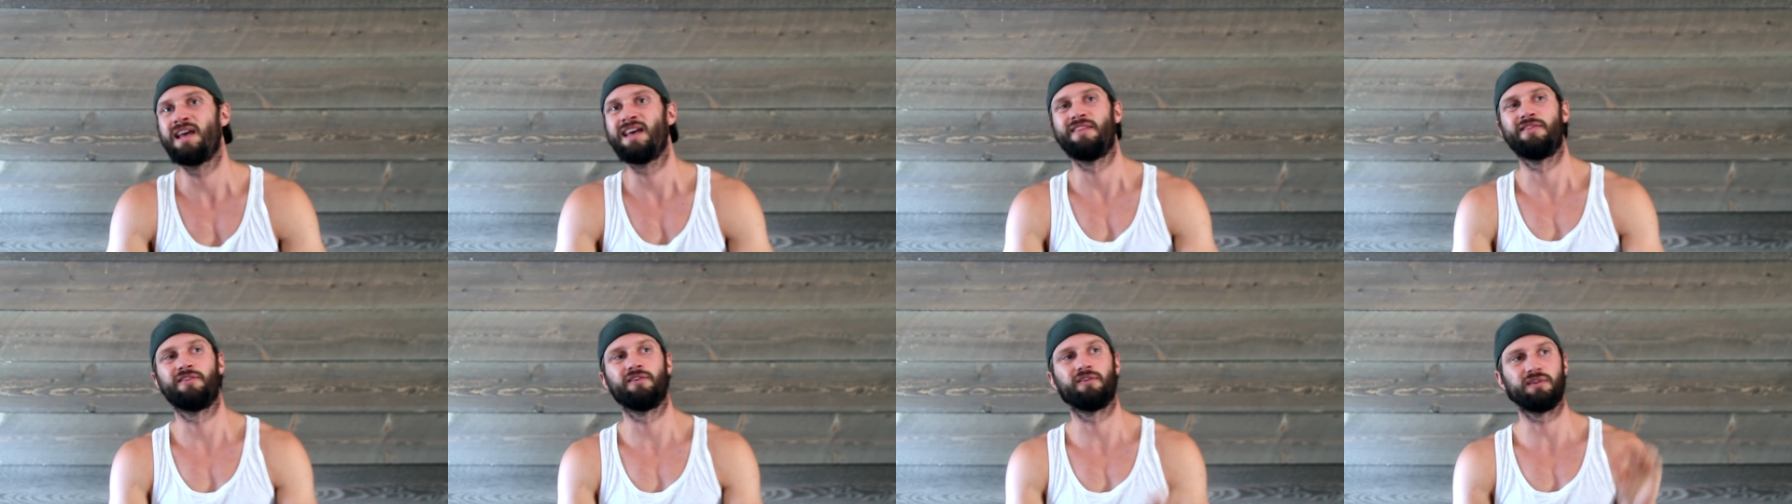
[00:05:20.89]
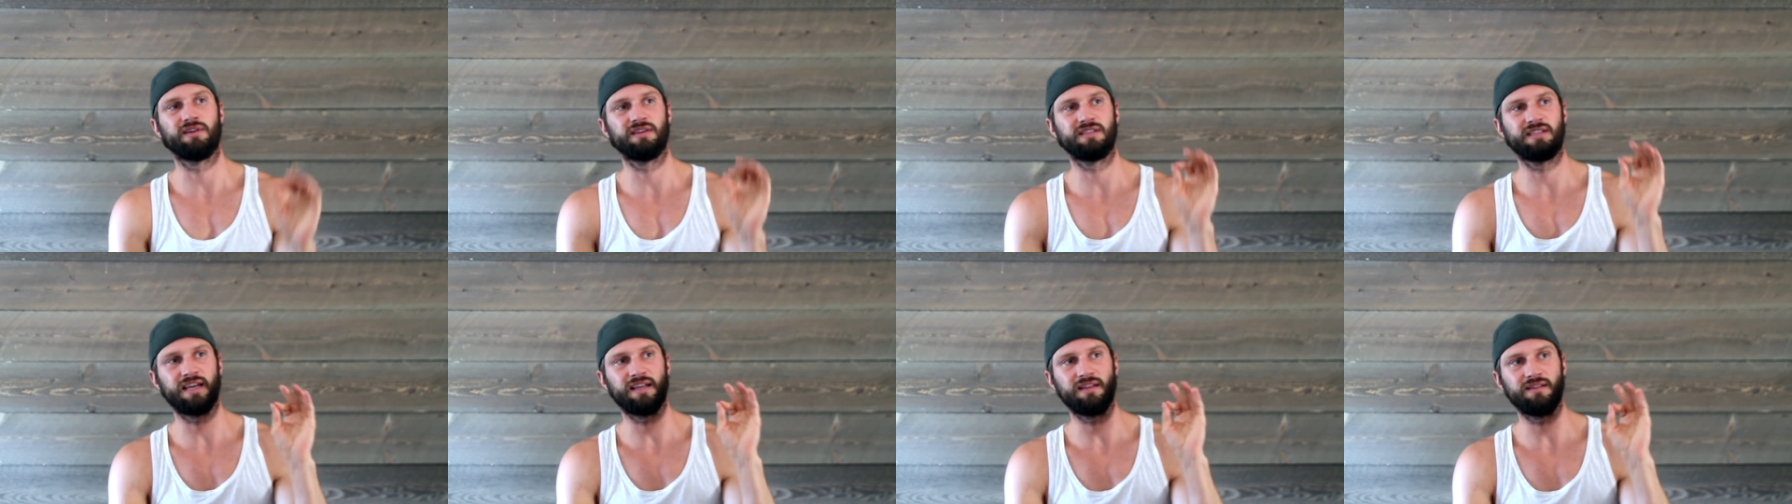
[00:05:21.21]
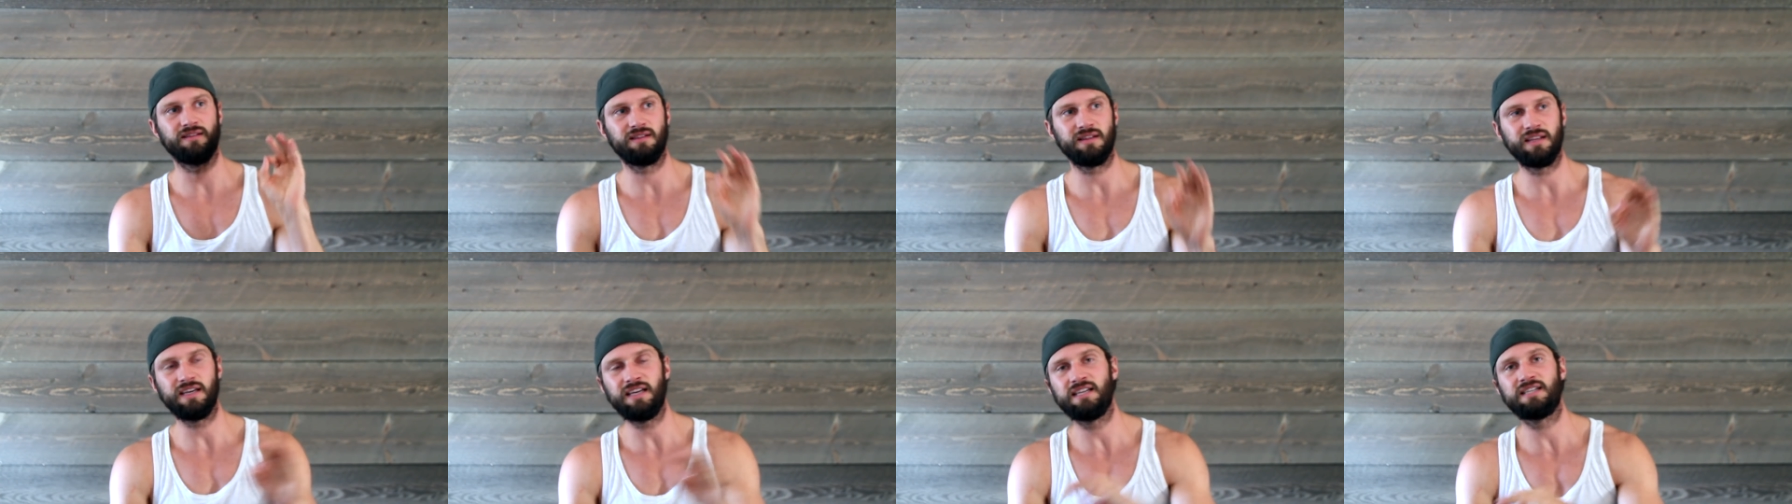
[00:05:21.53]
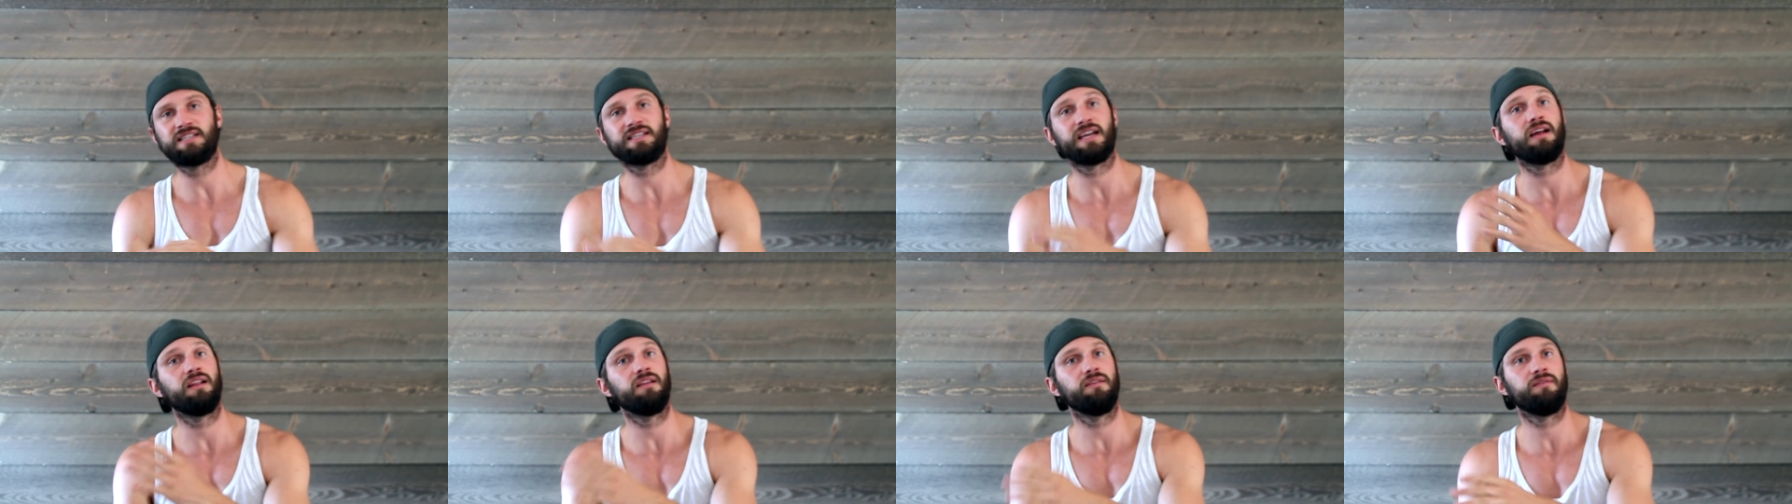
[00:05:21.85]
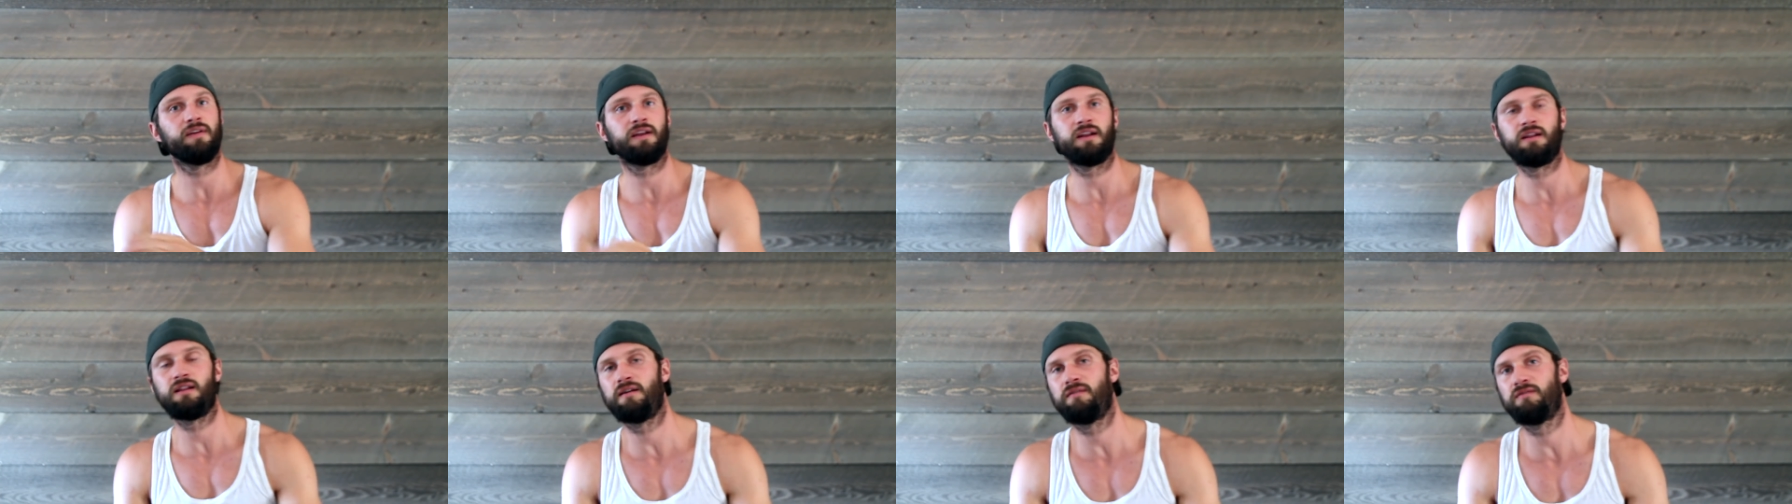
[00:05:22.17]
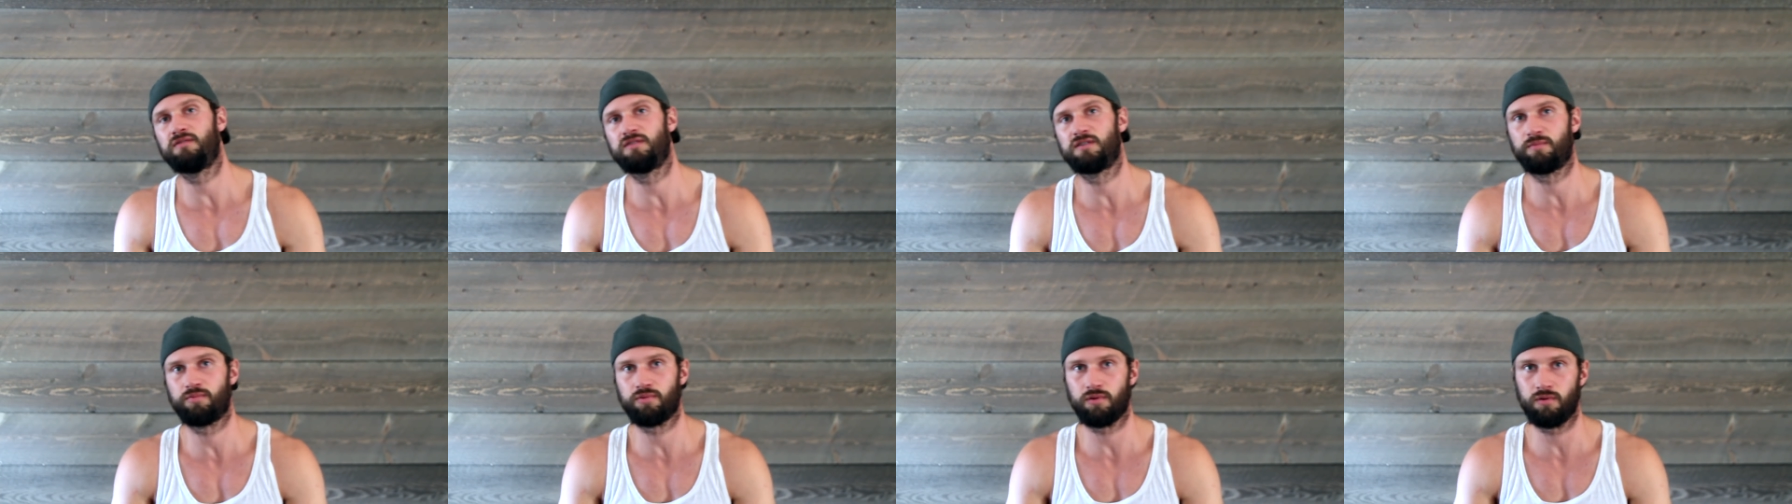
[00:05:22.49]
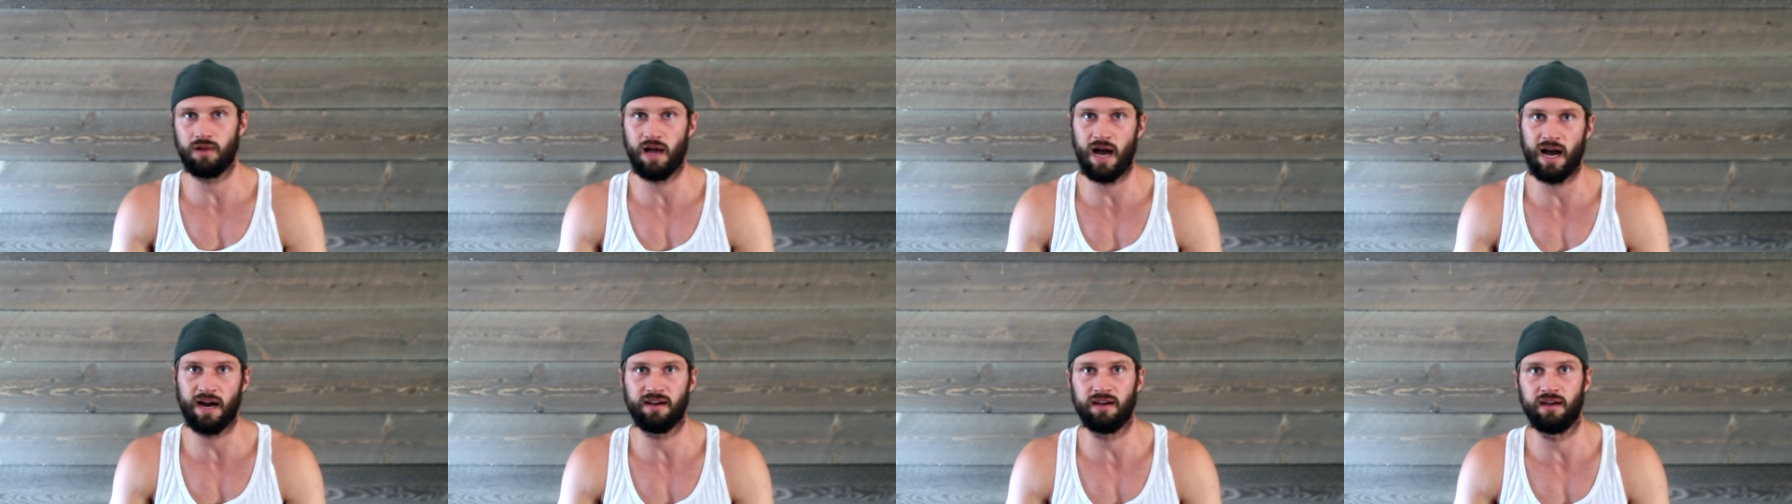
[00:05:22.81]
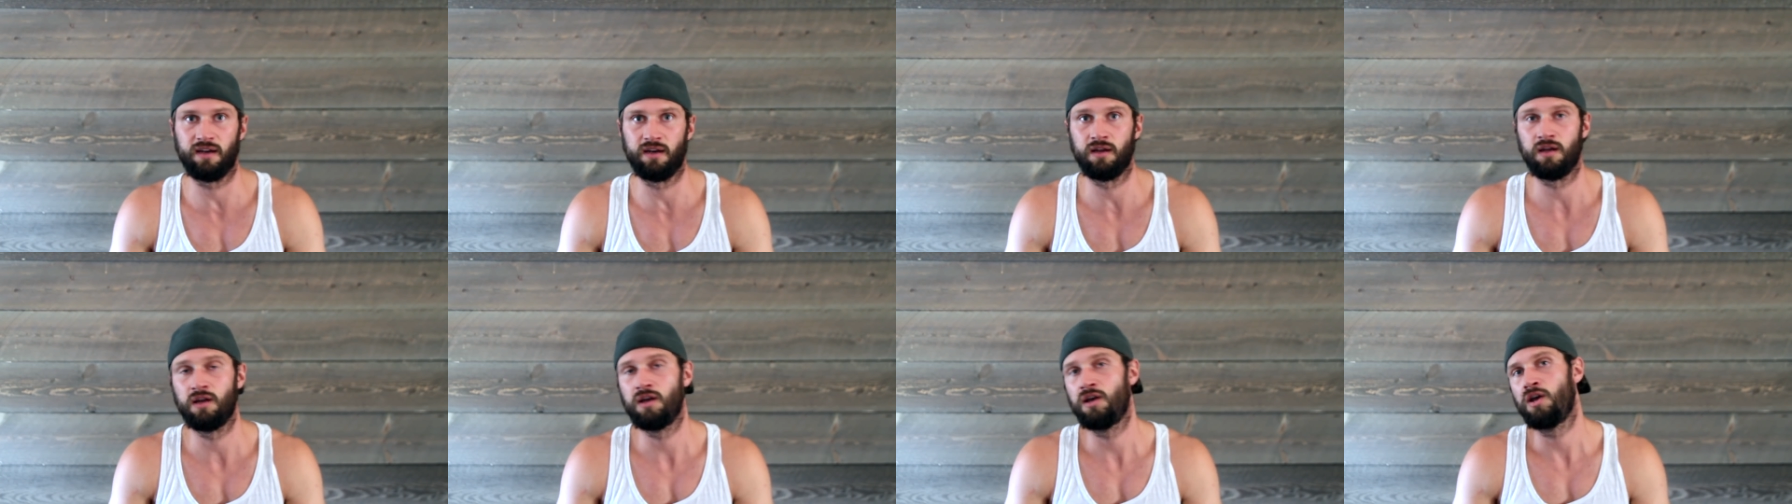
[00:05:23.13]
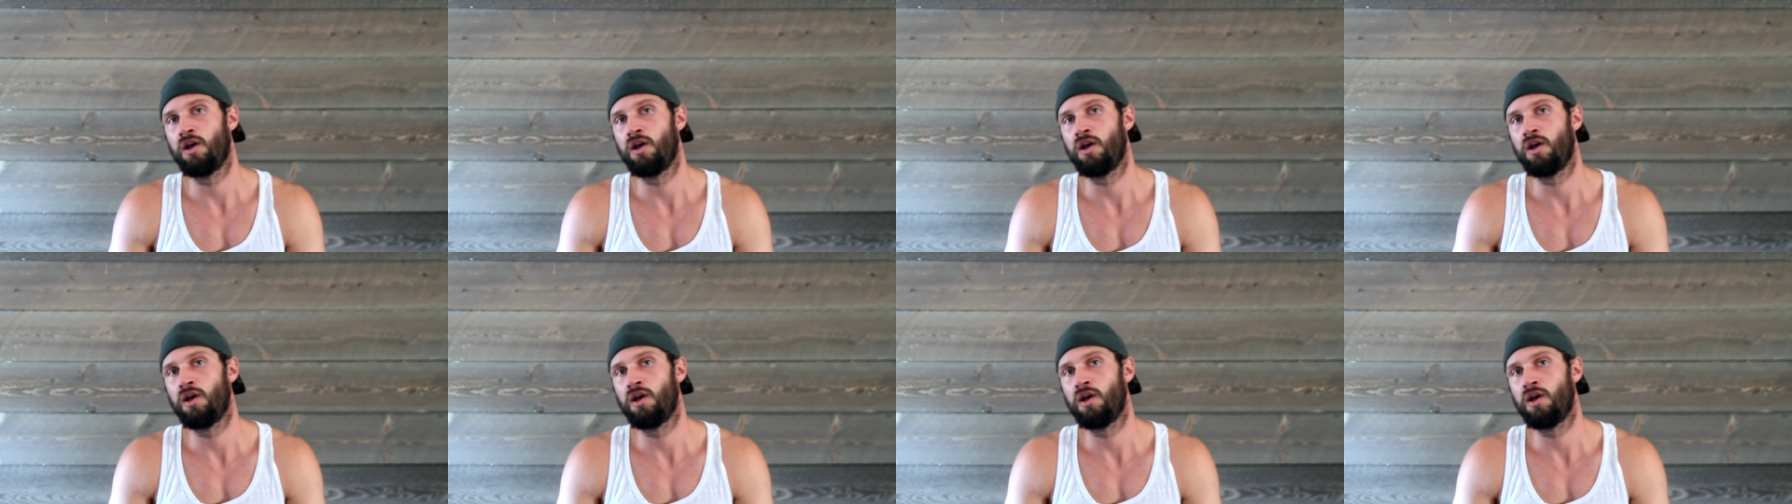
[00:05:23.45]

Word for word: there is at least elevated levels of prolactin,